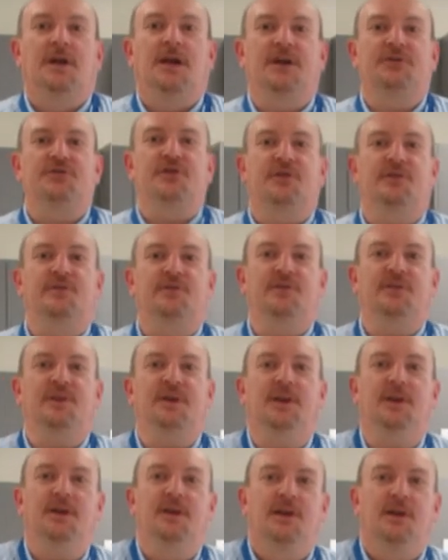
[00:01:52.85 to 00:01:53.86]
As you can
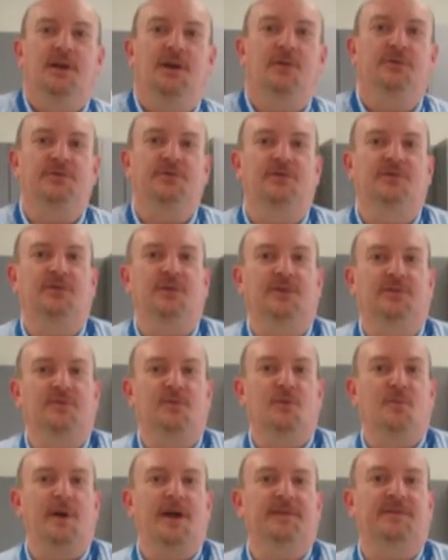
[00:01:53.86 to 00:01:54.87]
see, Helston Sixth
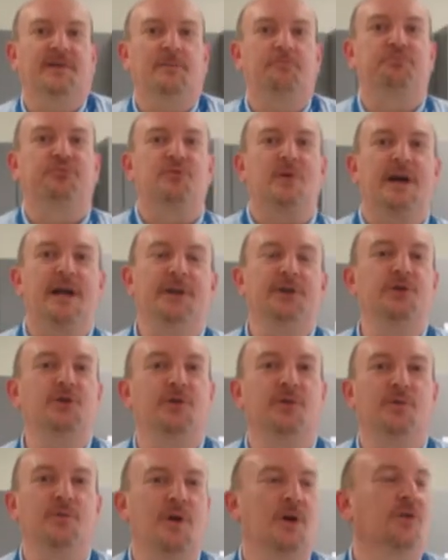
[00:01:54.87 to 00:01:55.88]
Form has their brand new